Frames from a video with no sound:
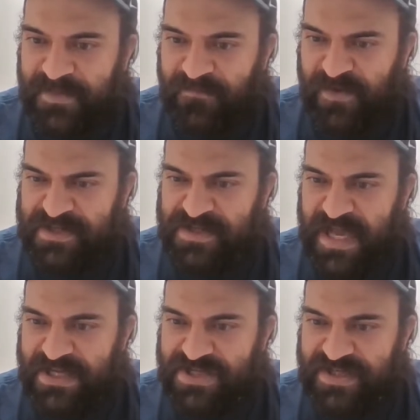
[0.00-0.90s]
Fuzz
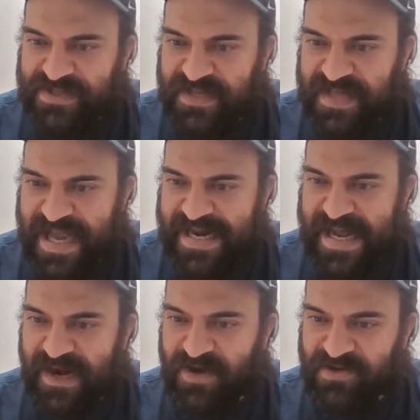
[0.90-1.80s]
Logic says, hey
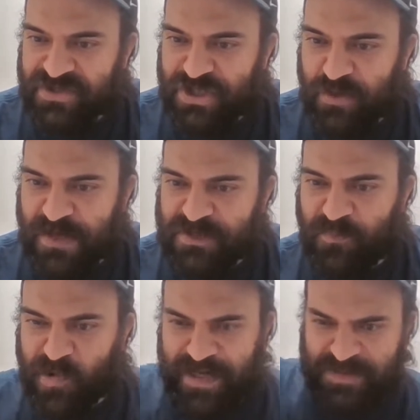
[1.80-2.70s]
now, here's to show my support as